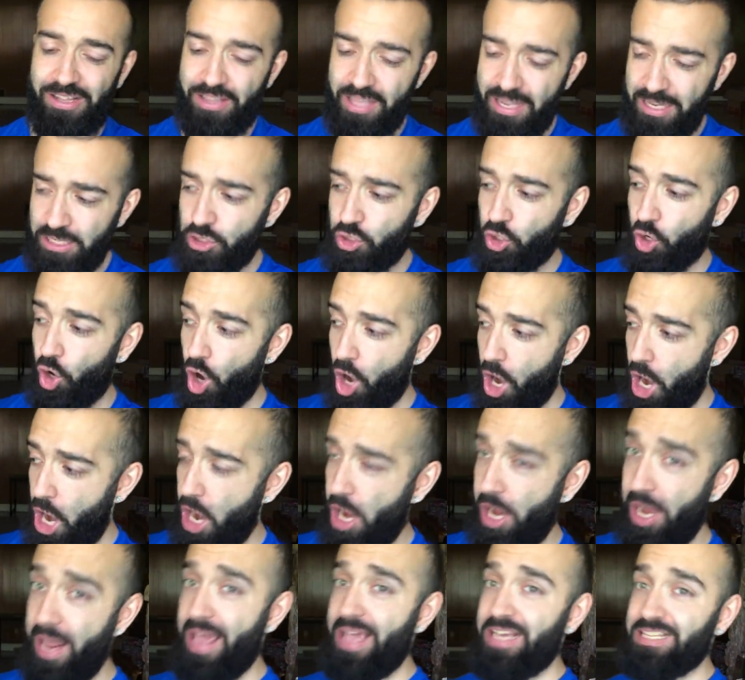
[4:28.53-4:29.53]
This
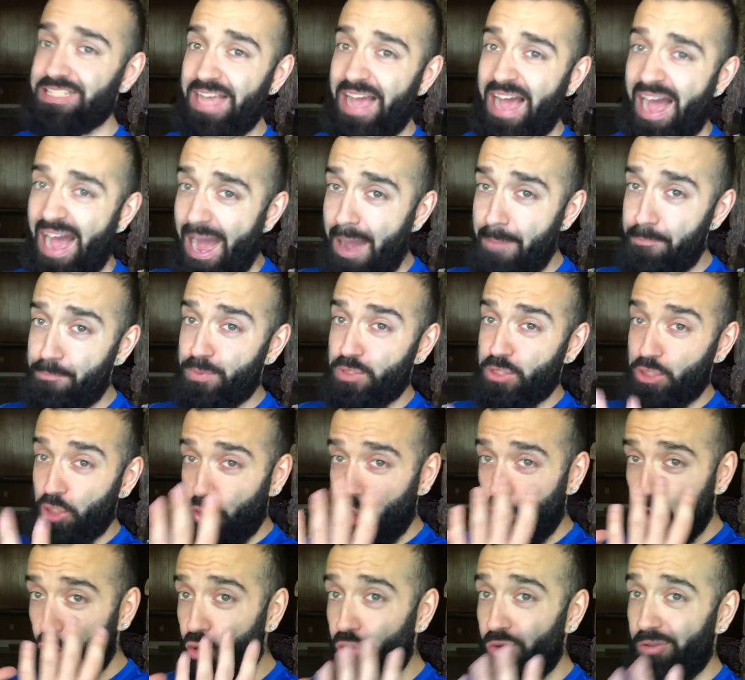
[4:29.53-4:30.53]
card is
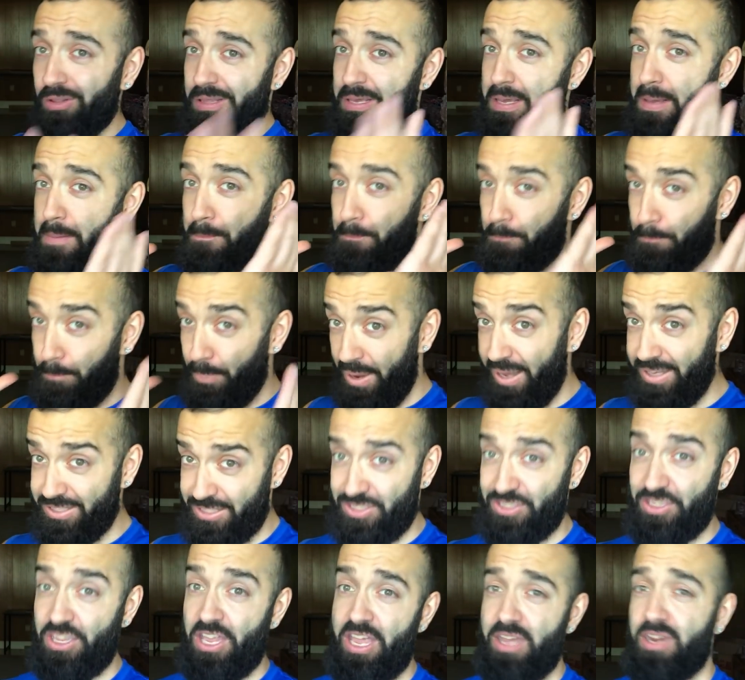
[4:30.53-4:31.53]
absolutely
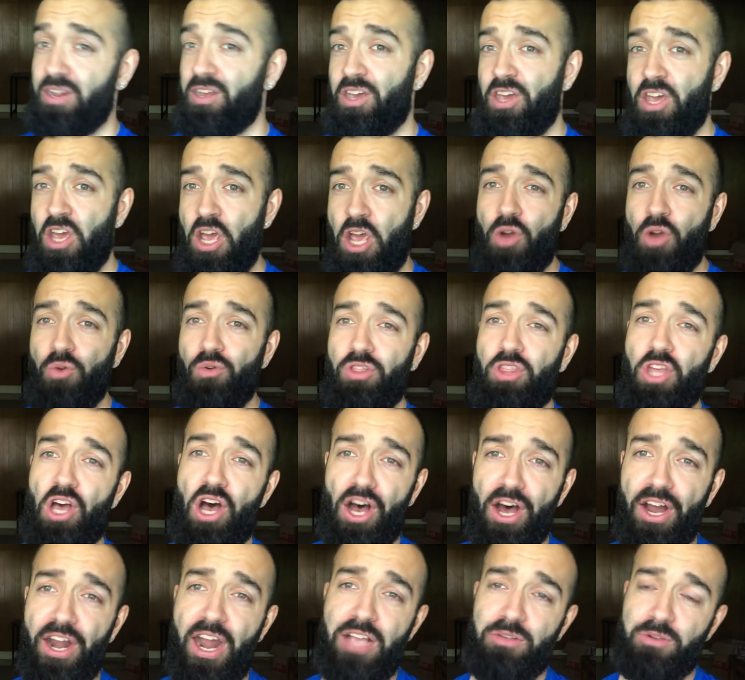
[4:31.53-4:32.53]
busted with
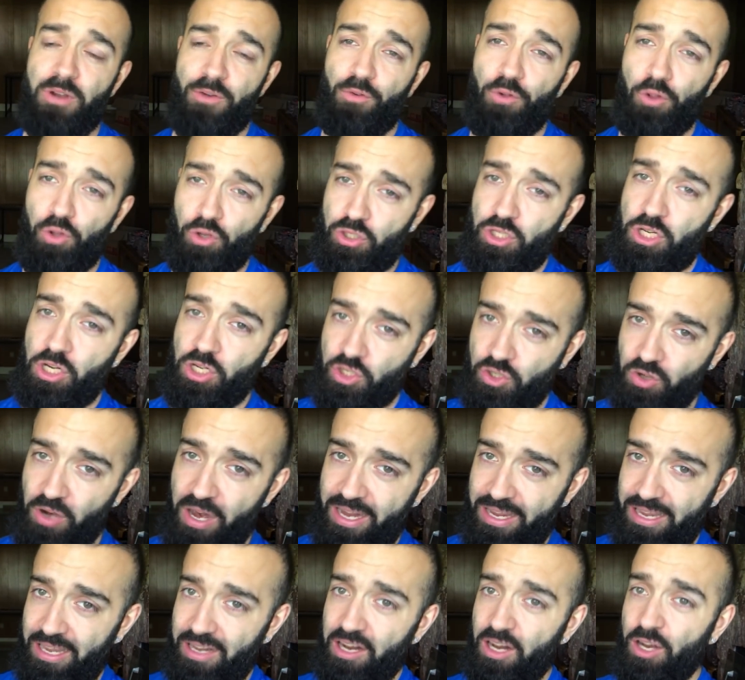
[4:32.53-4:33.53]
Odd Revolution
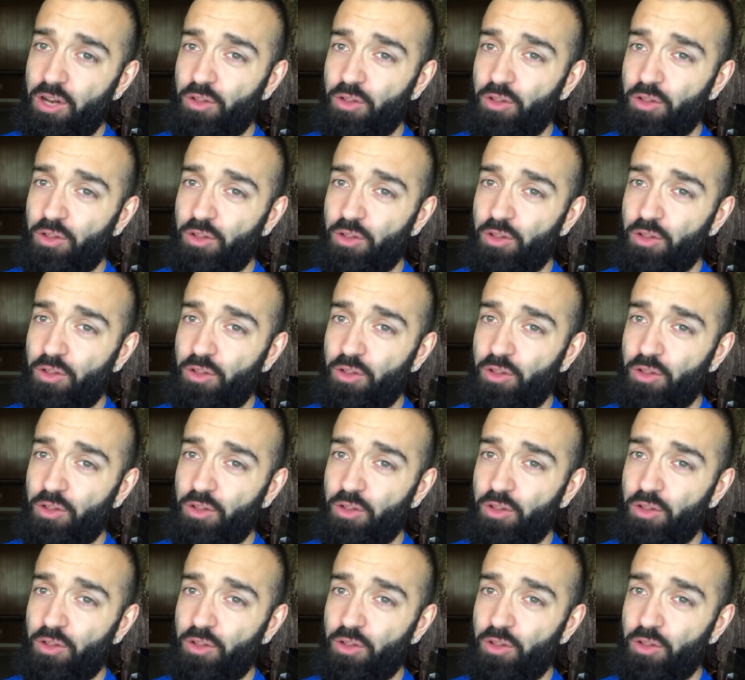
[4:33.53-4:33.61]
Dragon.